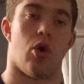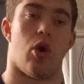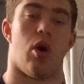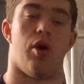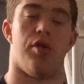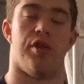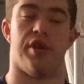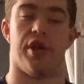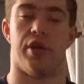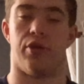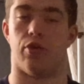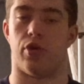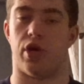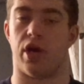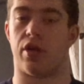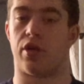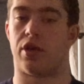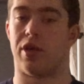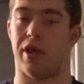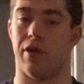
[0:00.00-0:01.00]
or they need to
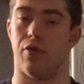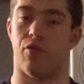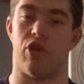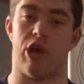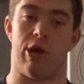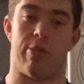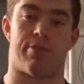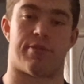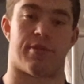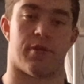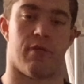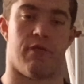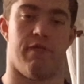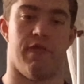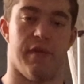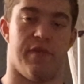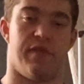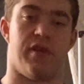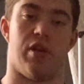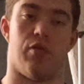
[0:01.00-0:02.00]
get 10 reps,
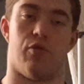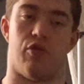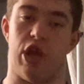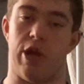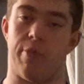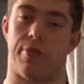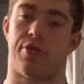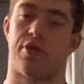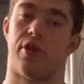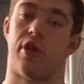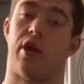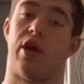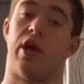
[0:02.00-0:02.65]
15 reps,